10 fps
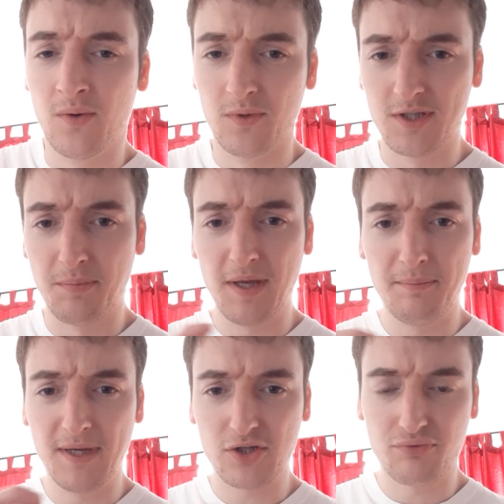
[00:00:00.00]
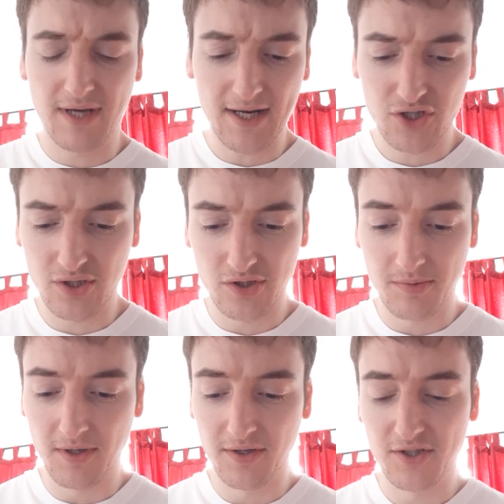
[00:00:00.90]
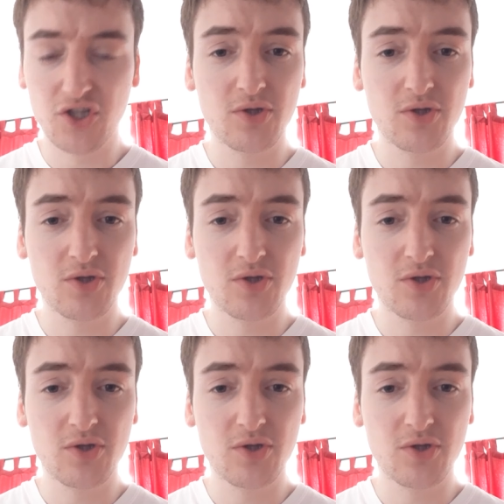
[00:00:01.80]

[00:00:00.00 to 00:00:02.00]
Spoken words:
was a bit mixed reaction, to be honest.